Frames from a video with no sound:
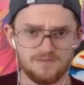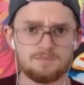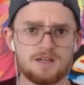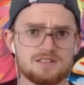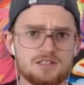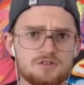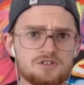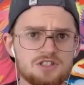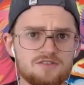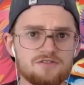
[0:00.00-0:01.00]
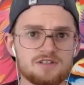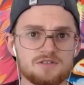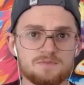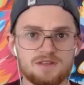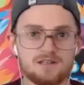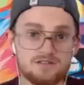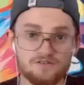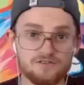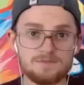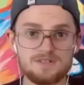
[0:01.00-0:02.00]
makes a huge difference. But then there's the
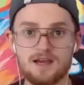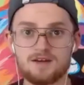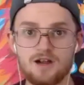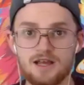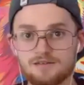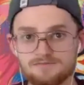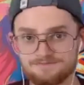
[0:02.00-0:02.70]
flip side, right?